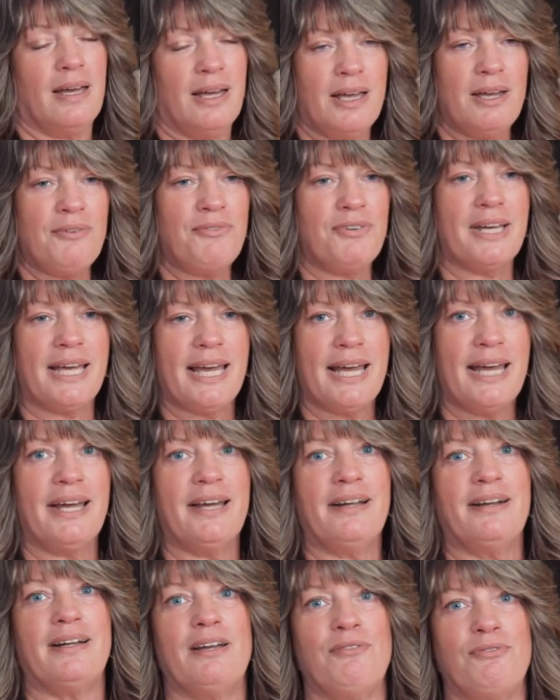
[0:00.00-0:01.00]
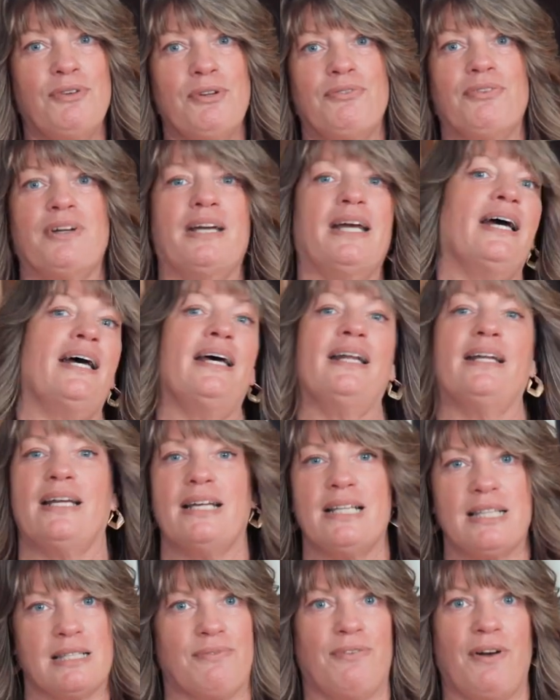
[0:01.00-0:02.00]
If you can't, if you forget,
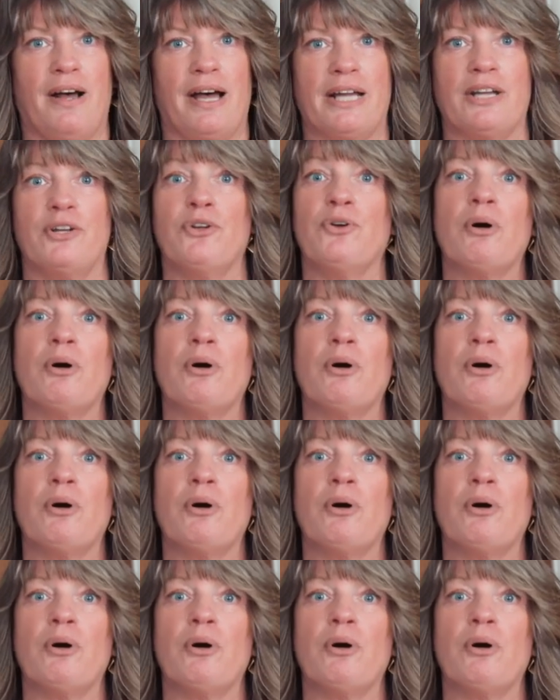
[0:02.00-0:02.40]
it's fine.